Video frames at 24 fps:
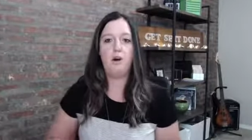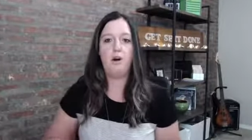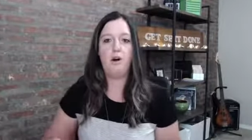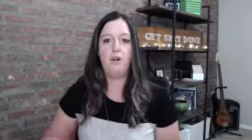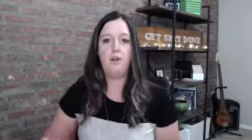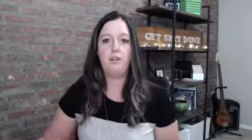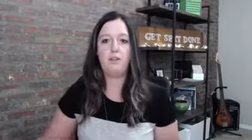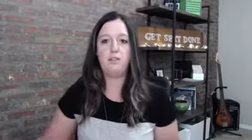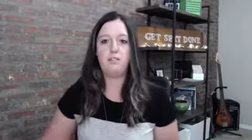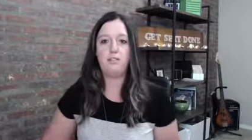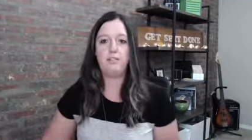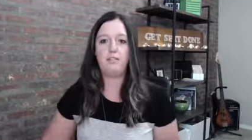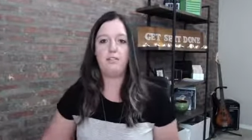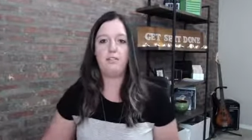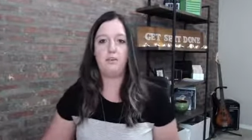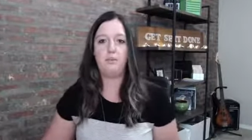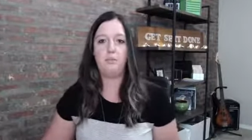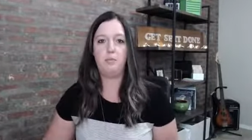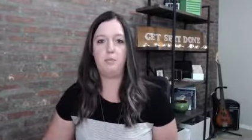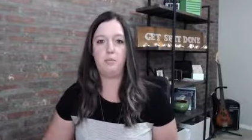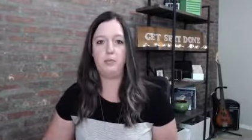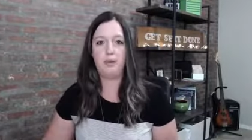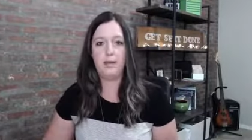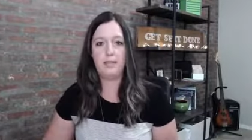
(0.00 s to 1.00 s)
all those
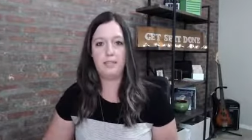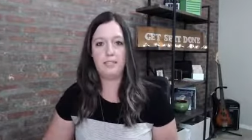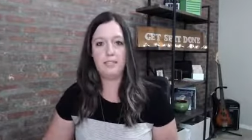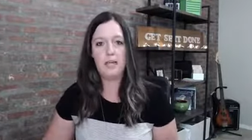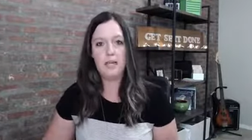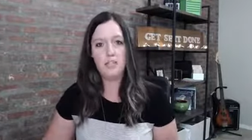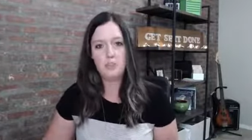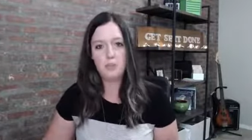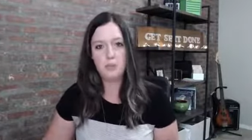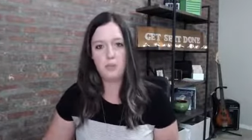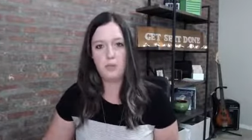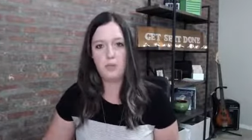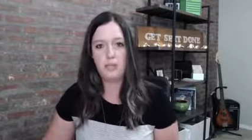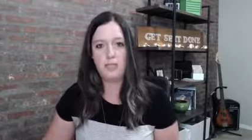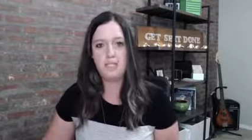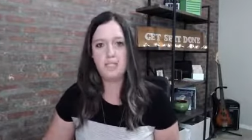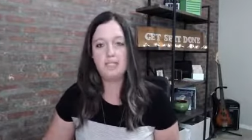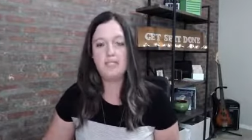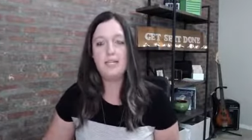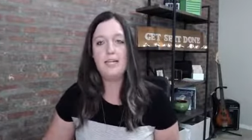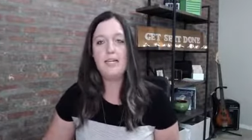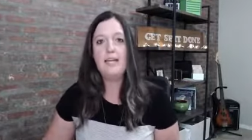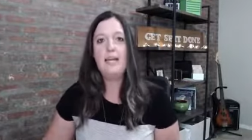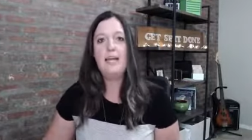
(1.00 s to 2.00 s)
different brand touch
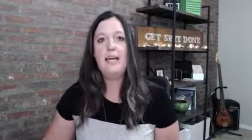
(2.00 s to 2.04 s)
points